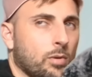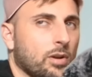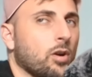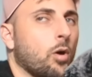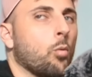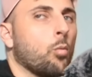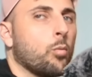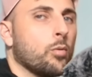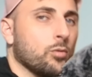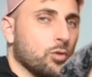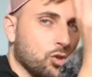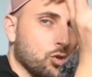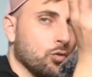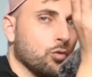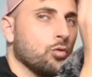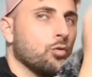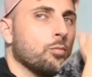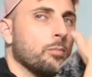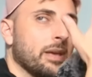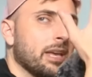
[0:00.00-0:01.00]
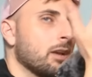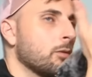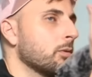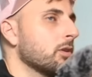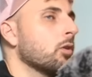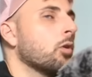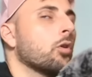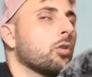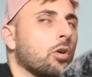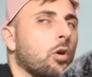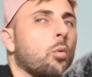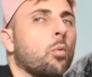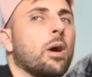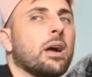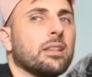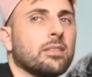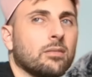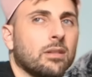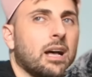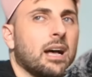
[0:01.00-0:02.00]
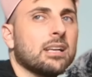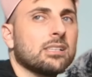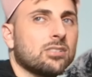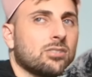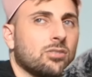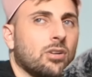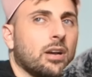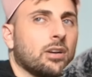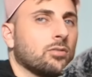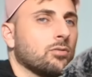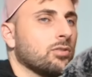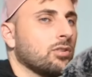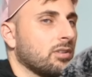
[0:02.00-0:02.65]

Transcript: We got you, me, we all got one last cycle.